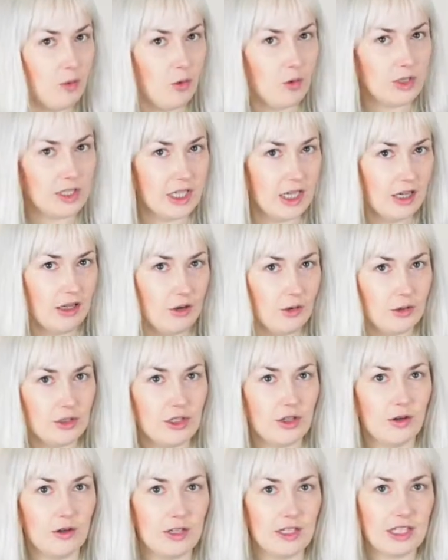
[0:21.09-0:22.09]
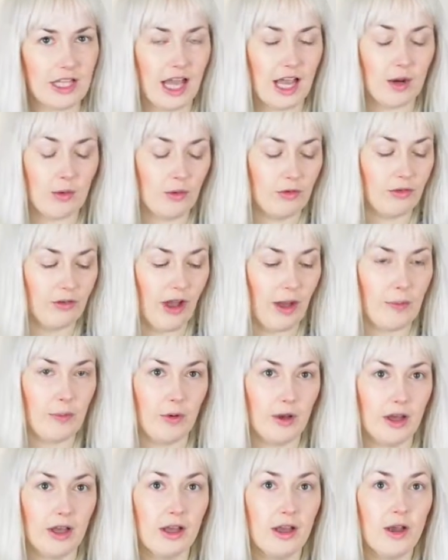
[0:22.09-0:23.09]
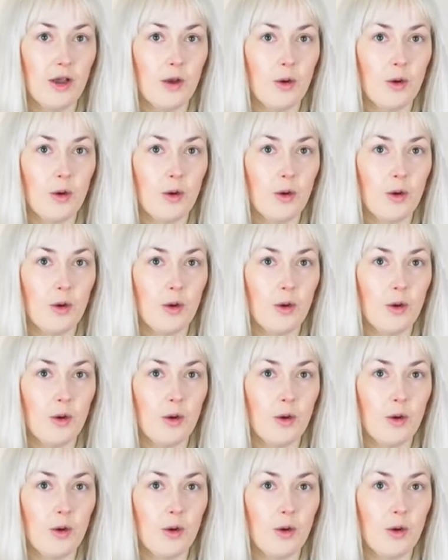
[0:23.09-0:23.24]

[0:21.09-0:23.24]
water, also known as aquafaba,